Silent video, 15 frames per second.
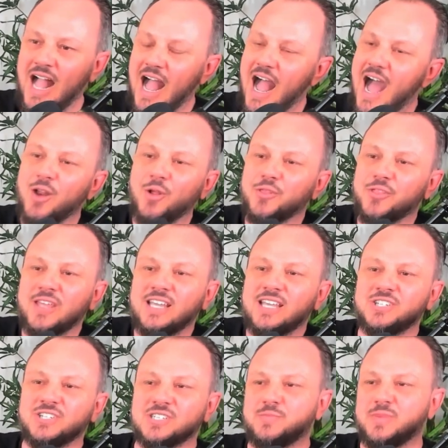I don't think he's
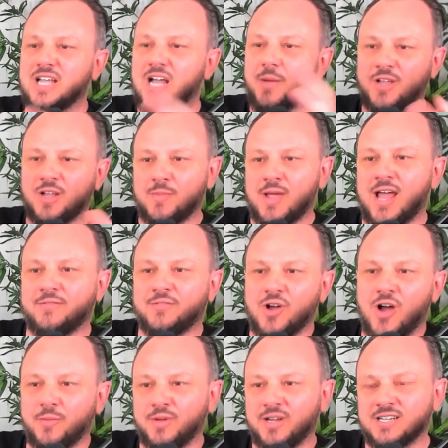just becoming a man of
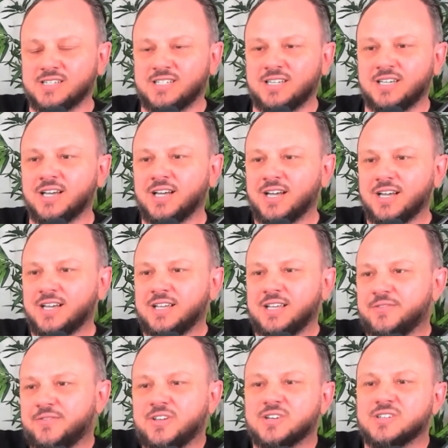God because he he
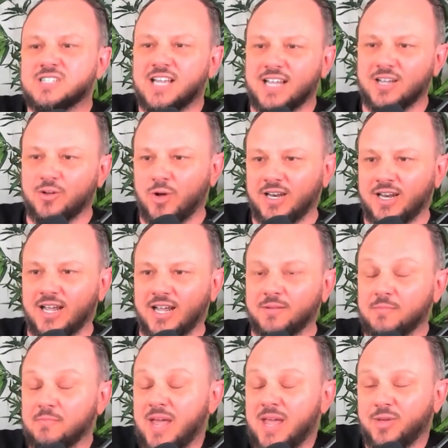feels like it one day.
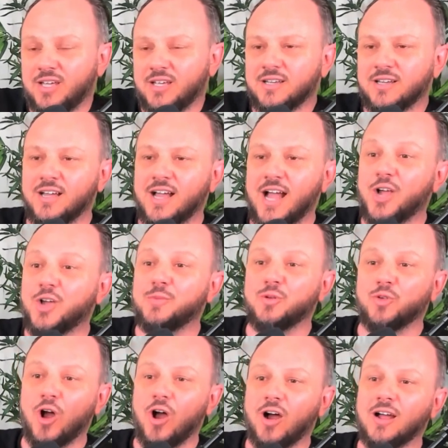Maybe. Could be
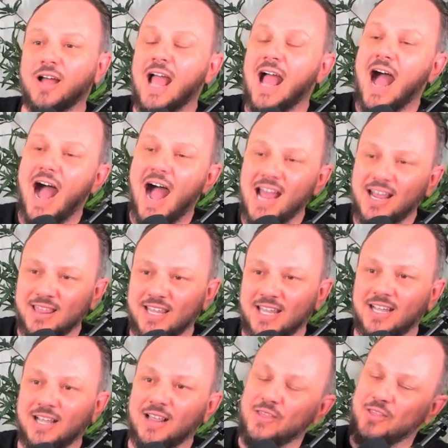wrong. I think
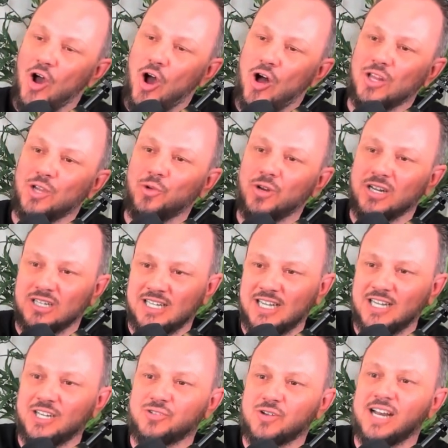the Hollywood
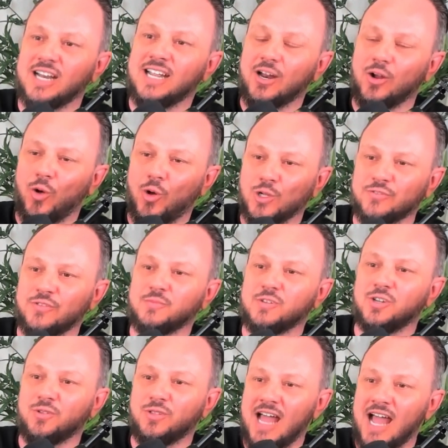elite tried to get a hold of him to
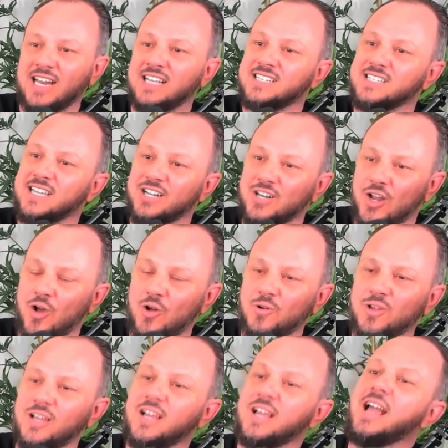do that. He said no.
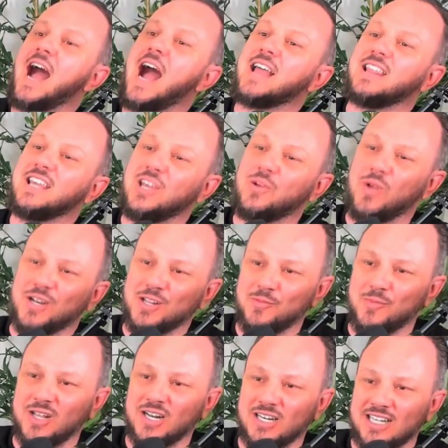I think he went to the
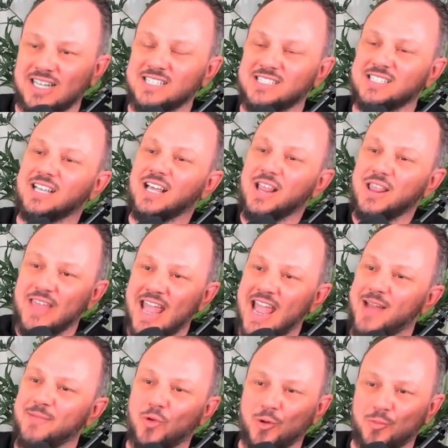Middle East. They
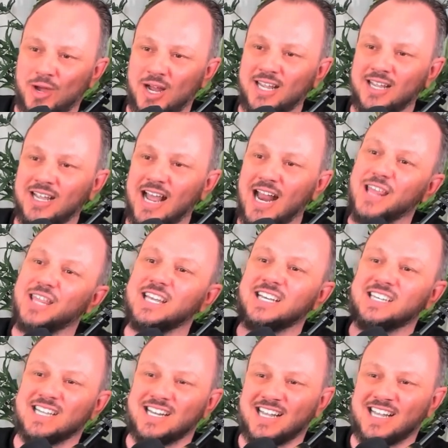had more money, and I think he said